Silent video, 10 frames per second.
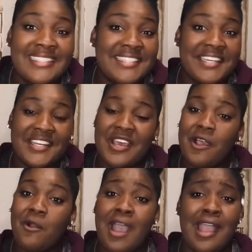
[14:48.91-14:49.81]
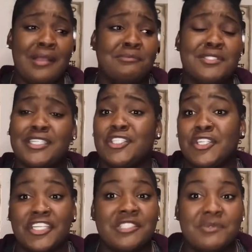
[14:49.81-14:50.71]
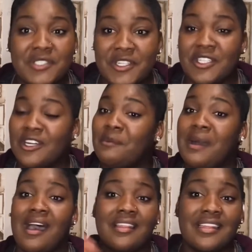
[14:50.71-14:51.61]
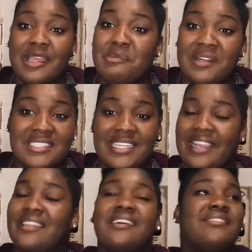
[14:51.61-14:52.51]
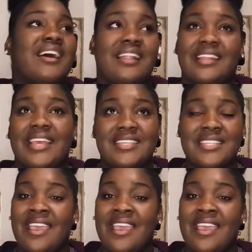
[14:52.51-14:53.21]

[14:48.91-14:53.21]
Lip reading: You know, I'm such a Christmas girl. I'm a holiday person. Like, I love the holidays.